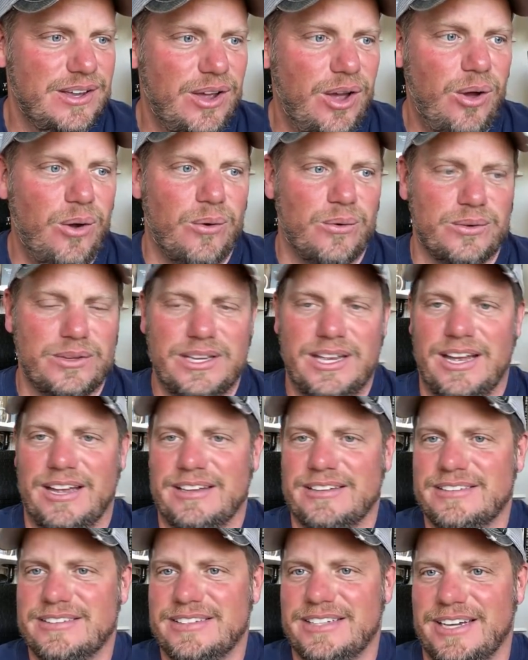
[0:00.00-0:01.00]
Oh
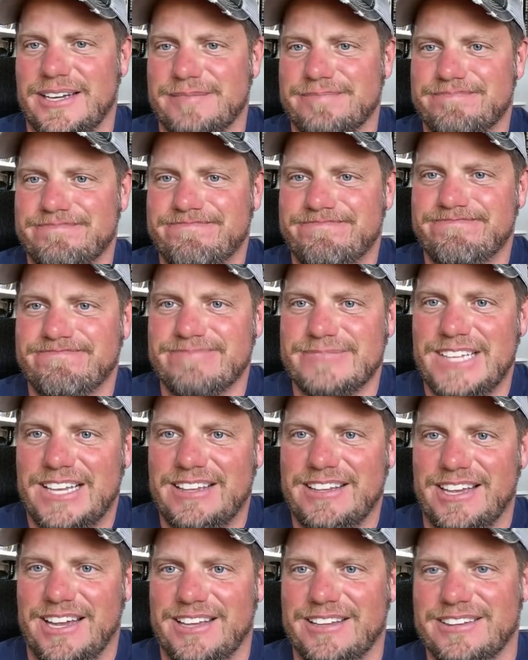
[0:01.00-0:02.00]
yeah, yeah.
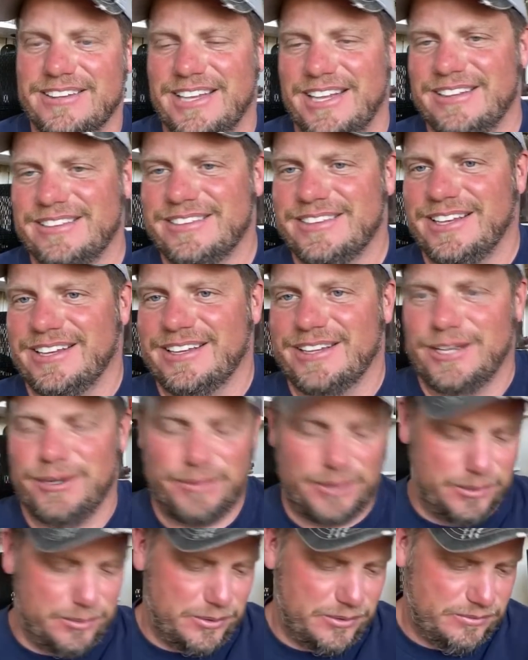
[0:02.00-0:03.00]
Yeah, that that
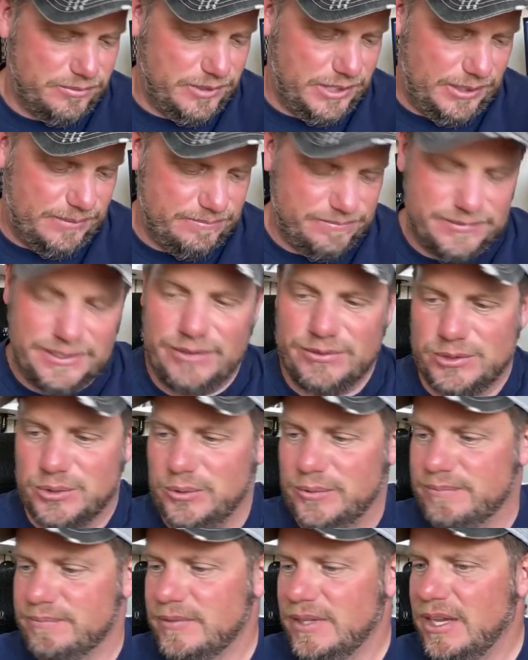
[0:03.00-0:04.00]
camera. Yeah, it was
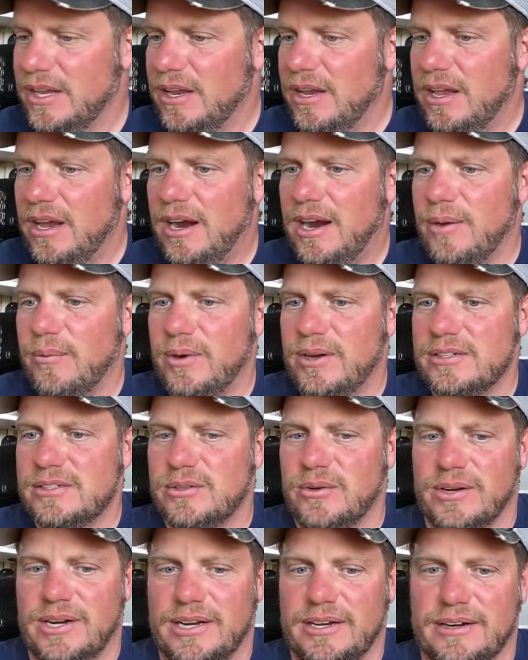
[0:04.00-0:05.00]
cool. All right, what else is
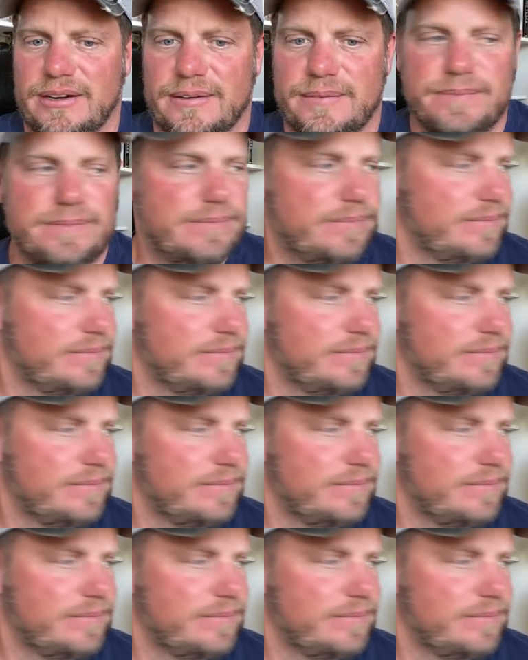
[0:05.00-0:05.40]
going on in here?